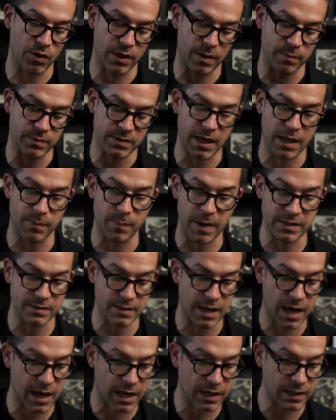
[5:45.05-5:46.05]
them side by
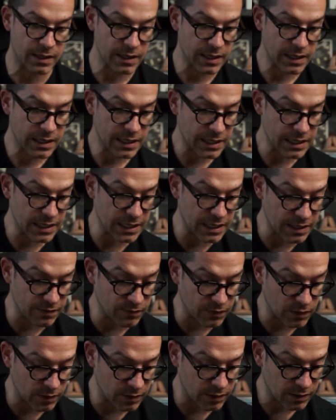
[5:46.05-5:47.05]
side,
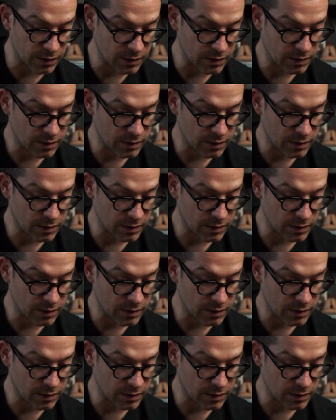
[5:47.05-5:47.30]
even